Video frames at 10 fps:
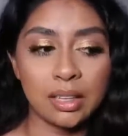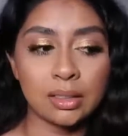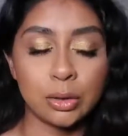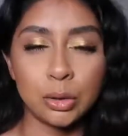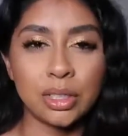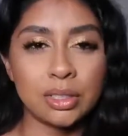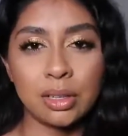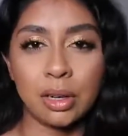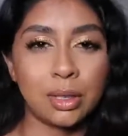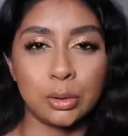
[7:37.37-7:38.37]
and who
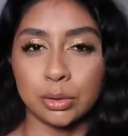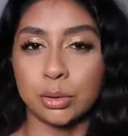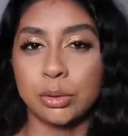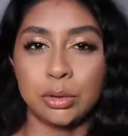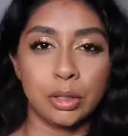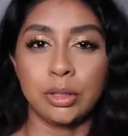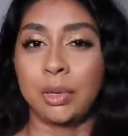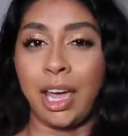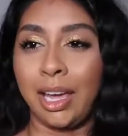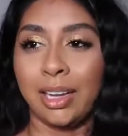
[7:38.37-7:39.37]
doesn't love old school
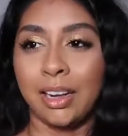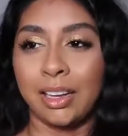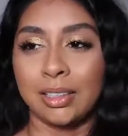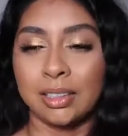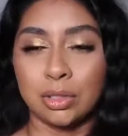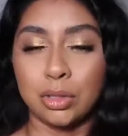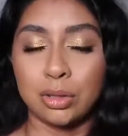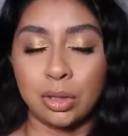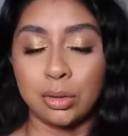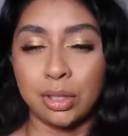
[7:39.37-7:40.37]
Tottenham cake? Like, it's
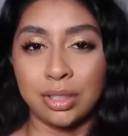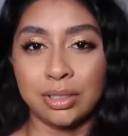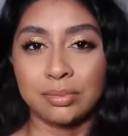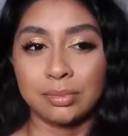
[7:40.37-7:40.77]
just so good,